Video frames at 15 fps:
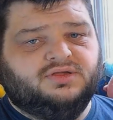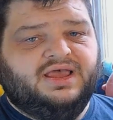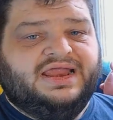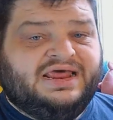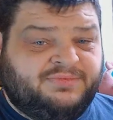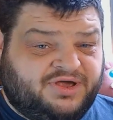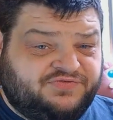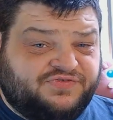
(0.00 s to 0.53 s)
And
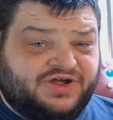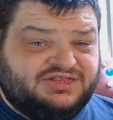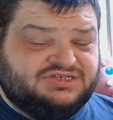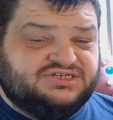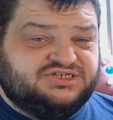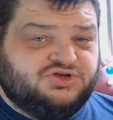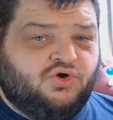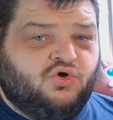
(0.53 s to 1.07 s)
that, my friends,
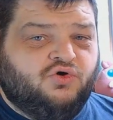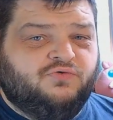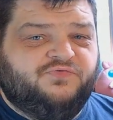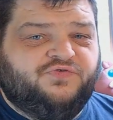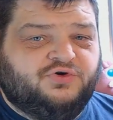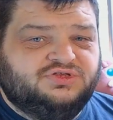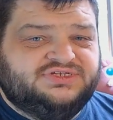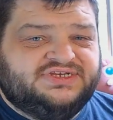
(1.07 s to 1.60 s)
is all
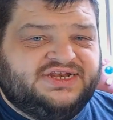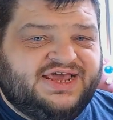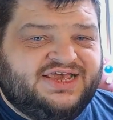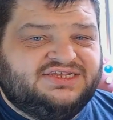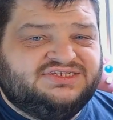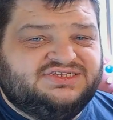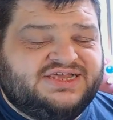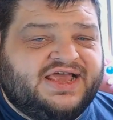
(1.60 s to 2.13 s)
for
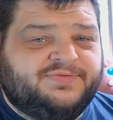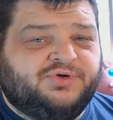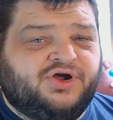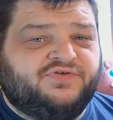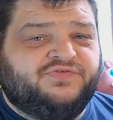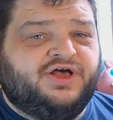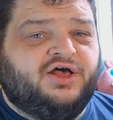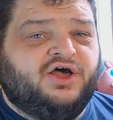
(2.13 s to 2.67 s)
today's deck
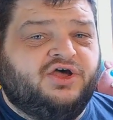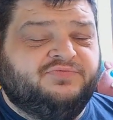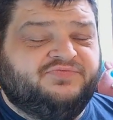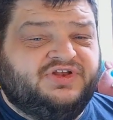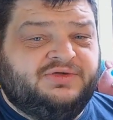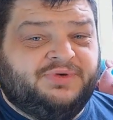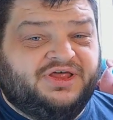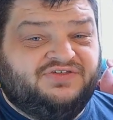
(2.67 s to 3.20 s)
profile.
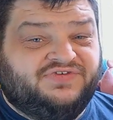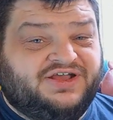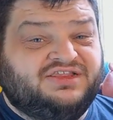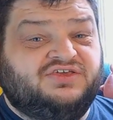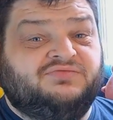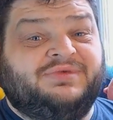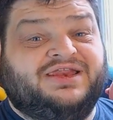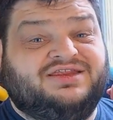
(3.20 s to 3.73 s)
Hopefully, by the fact that
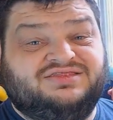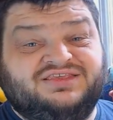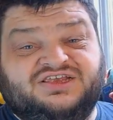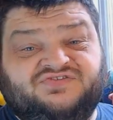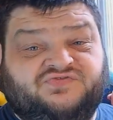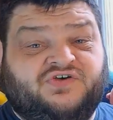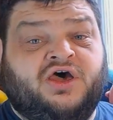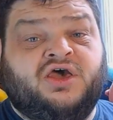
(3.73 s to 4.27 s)
you made it this
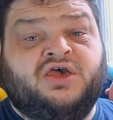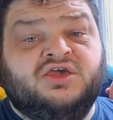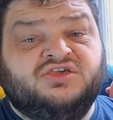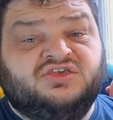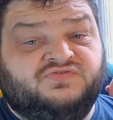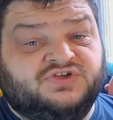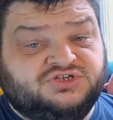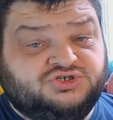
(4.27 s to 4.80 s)
far,
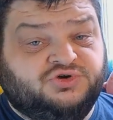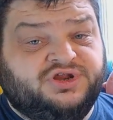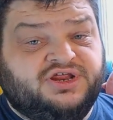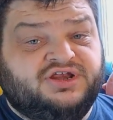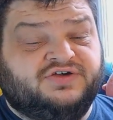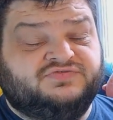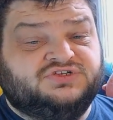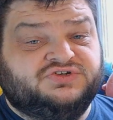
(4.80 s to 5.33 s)
you've enjoyed it
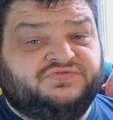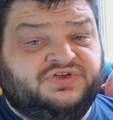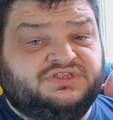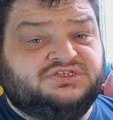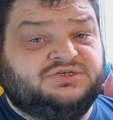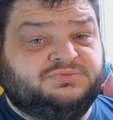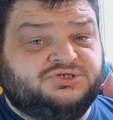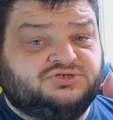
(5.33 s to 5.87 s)
enough to have
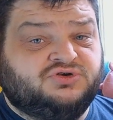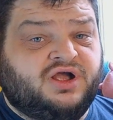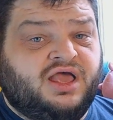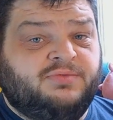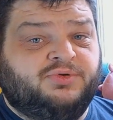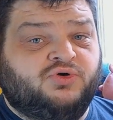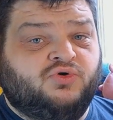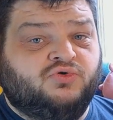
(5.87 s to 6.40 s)
hit
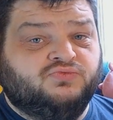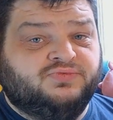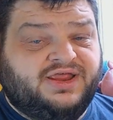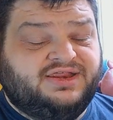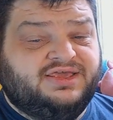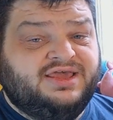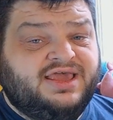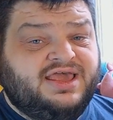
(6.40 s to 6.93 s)
subscribe
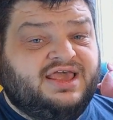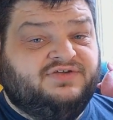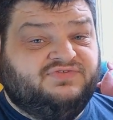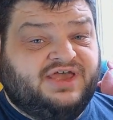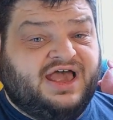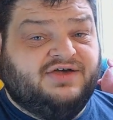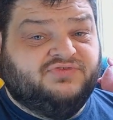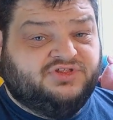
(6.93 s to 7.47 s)
already. If you
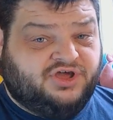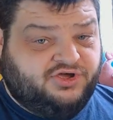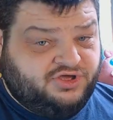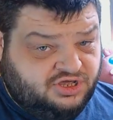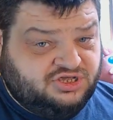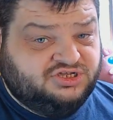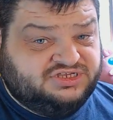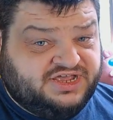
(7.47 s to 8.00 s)
haven't, though,
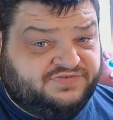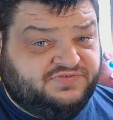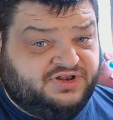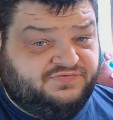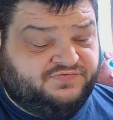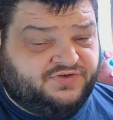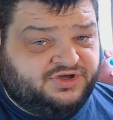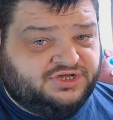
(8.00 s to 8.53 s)
you definitely
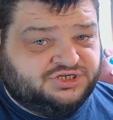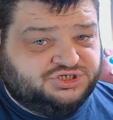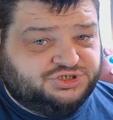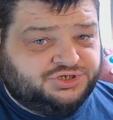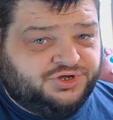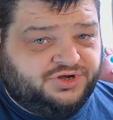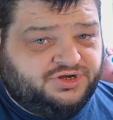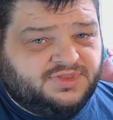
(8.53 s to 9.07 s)
fucking
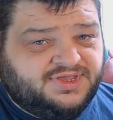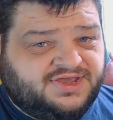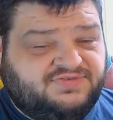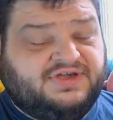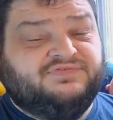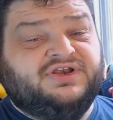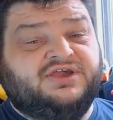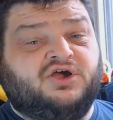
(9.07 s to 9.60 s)
should. If you
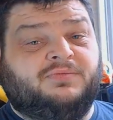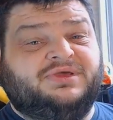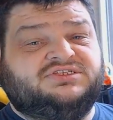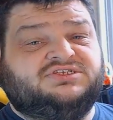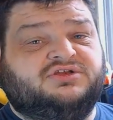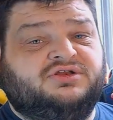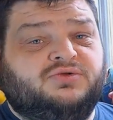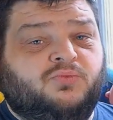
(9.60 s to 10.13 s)
have any comments
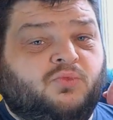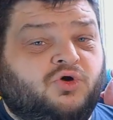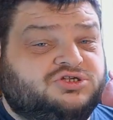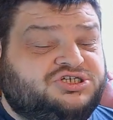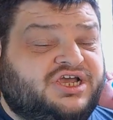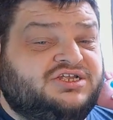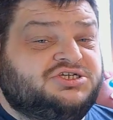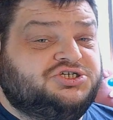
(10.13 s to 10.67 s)
on what
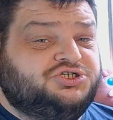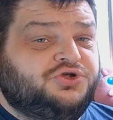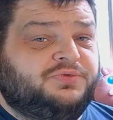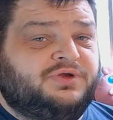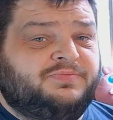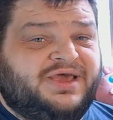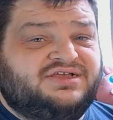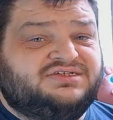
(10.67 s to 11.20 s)
changes you
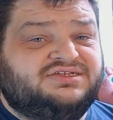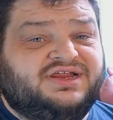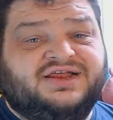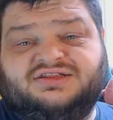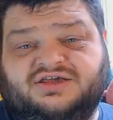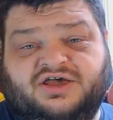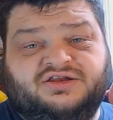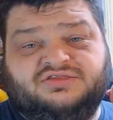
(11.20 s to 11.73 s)
would make to the deck,
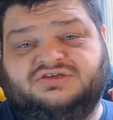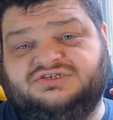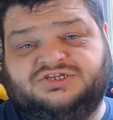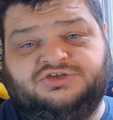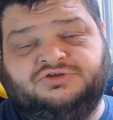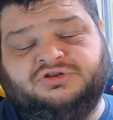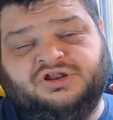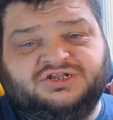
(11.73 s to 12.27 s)
the kind of things that
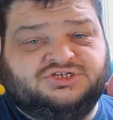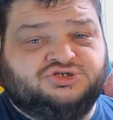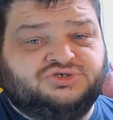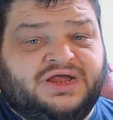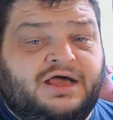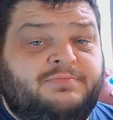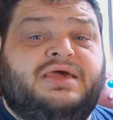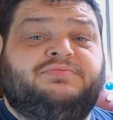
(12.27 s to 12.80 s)
you'd like to
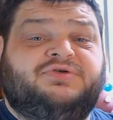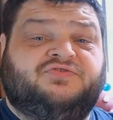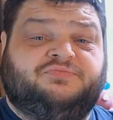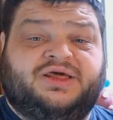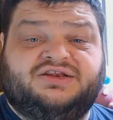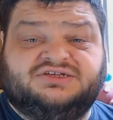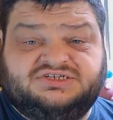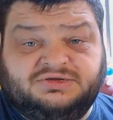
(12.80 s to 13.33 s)
try out, maybe you've
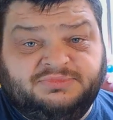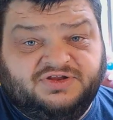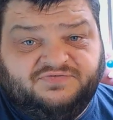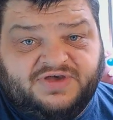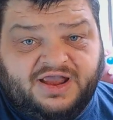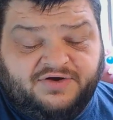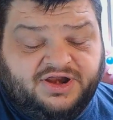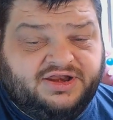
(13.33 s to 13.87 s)
played a similar
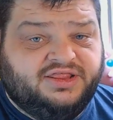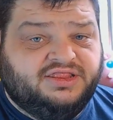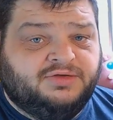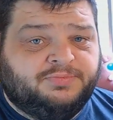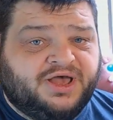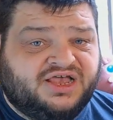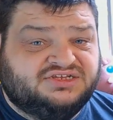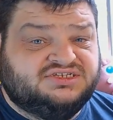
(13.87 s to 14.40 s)
variant in the
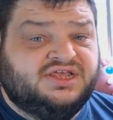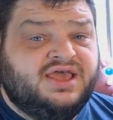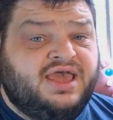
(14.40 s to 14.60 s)
past,